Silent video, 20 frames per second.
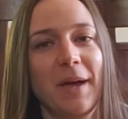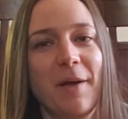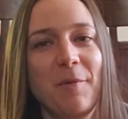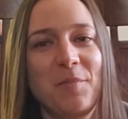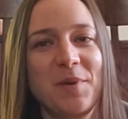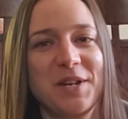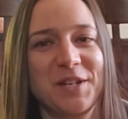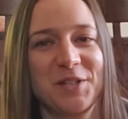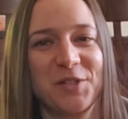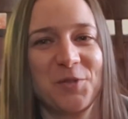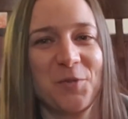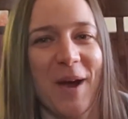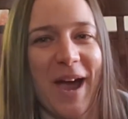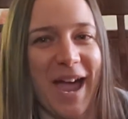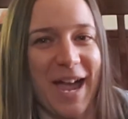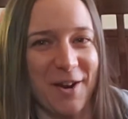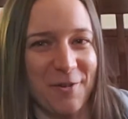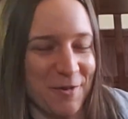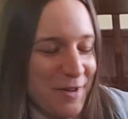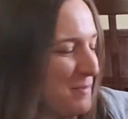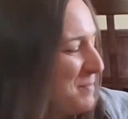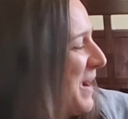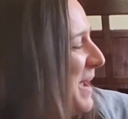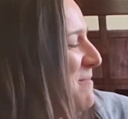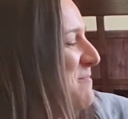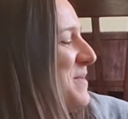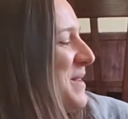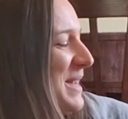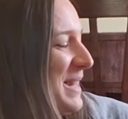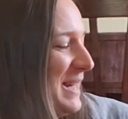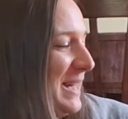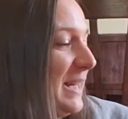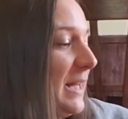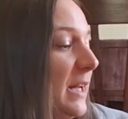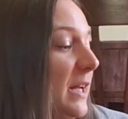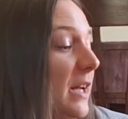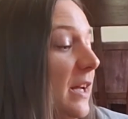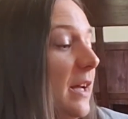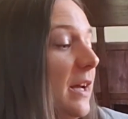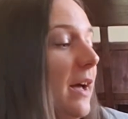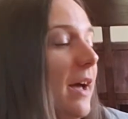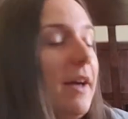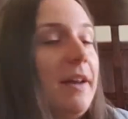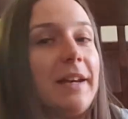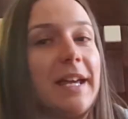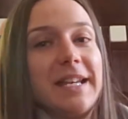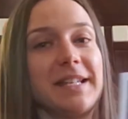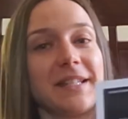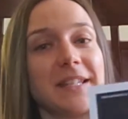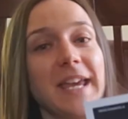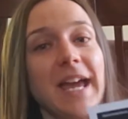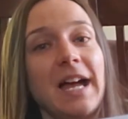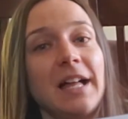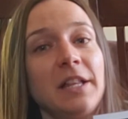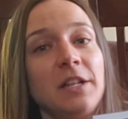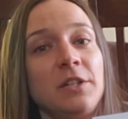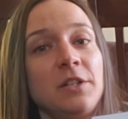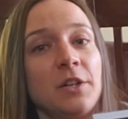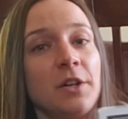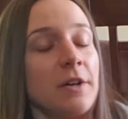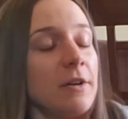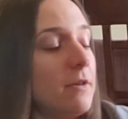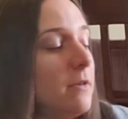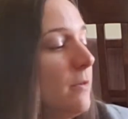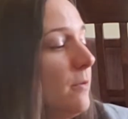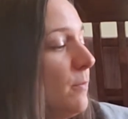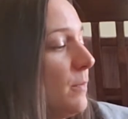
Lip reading: a bit of swag with my bin, a nice calendar